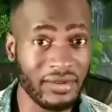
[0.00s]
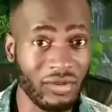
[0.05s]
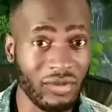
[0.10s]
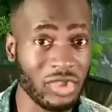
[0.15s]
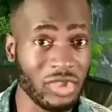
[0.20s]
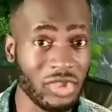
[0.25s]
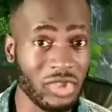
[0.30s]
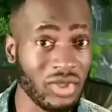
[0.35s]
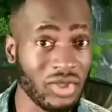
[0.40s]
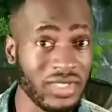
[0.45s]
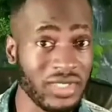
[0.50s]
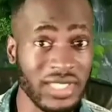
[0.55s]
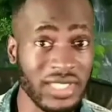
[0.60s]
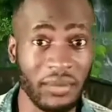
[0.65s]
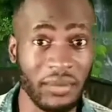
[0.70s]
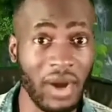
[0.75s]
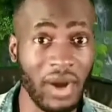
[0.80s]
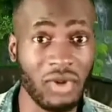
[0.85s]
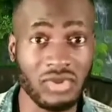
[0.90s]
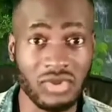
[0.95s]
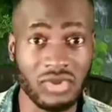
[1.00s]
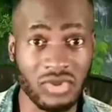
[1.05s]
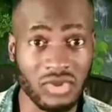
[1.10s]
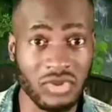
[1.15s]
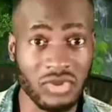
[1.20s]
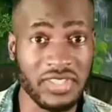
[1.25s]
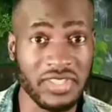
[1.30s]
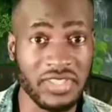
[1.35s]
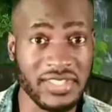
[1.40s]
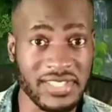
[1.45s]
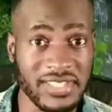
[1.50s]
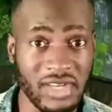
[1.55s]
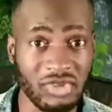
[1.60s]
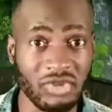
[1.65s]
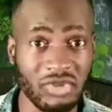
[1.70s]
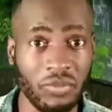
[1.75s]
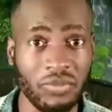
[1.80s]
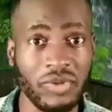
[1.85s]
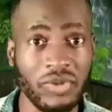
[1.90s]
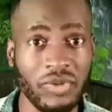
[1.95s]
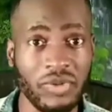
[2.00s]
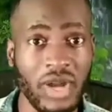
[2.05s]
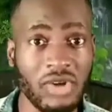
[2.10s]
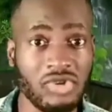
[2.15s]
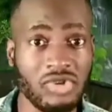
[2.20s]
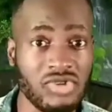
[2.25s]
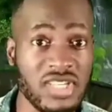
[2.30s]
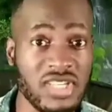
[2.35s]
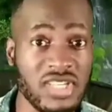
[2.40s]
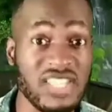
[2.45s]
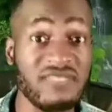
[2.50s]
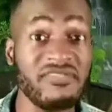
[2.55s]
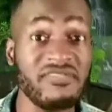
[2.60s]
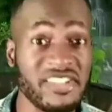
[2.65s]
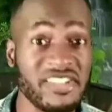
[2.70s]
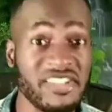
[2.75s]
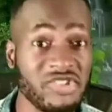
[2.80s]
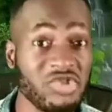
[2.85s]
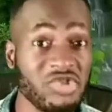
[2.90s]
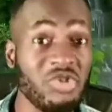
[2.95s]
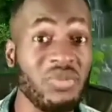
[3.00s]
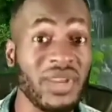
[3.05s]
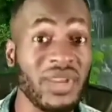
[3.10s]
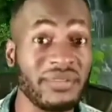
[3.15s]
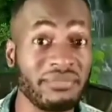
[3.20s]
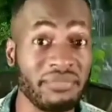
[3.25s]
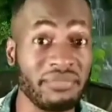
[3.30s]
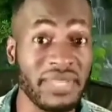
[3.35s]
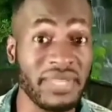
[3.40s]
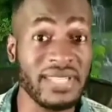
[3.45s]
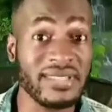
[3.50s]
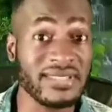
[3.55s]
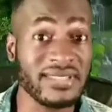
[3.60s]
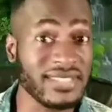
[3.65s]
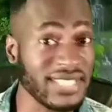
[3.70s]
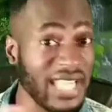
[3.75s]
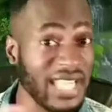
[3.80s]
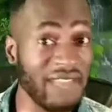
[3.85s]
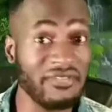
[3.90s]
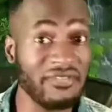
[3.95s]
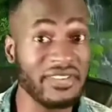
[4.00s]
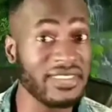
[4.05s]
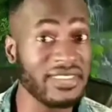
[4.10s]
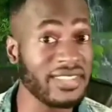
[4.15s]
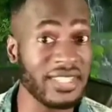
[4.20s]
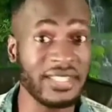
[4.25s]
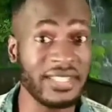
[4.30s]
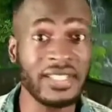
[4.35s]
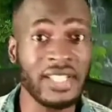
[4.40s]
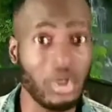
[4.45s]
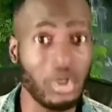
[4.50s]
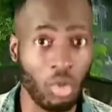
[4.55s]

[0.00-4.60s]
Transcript: We taught them how to do things, how to build, how to live as human beings, everything.